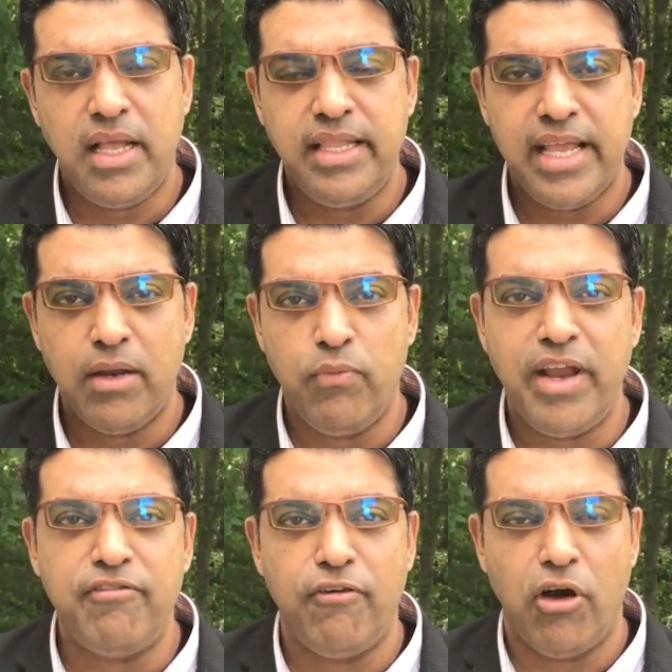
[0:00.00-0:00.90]
And they can
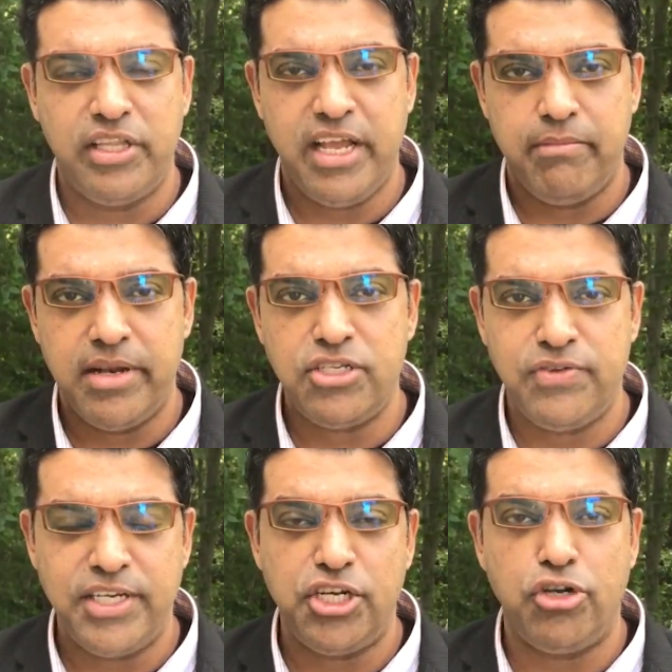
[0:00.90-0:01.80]
wait for the
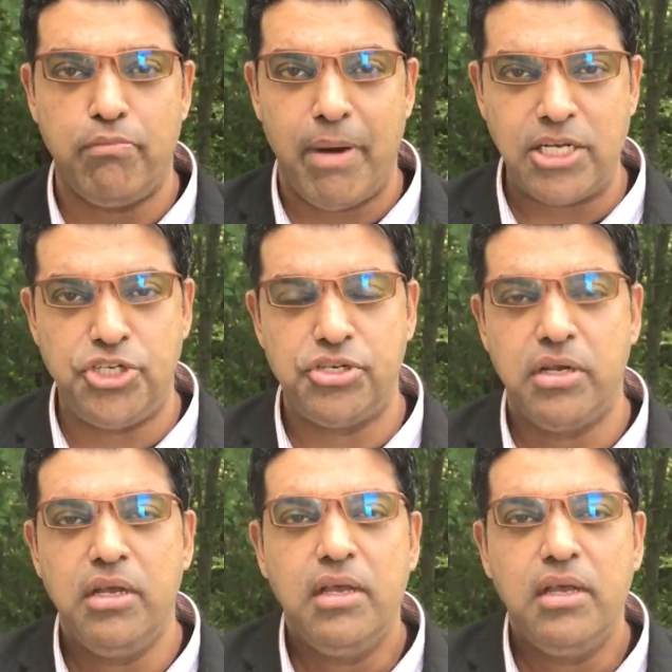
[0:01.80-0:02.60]
administration to budge.